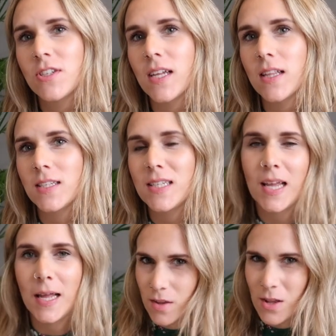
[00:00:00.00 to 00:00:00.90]
to set the
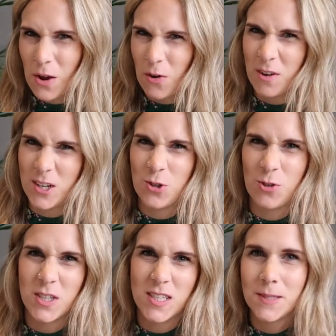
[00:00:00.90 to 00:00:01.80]
scene. Not really
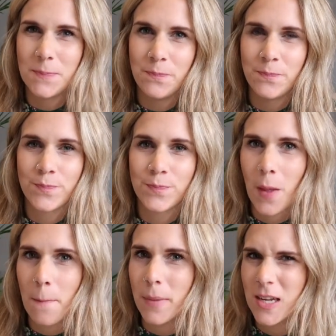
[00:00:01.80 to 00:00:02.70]
sure it's
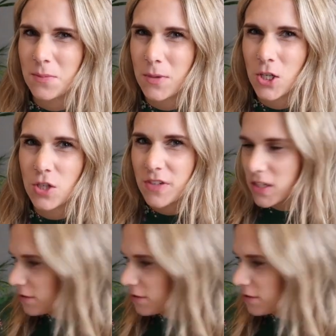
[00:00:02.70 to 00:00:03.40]
made much of a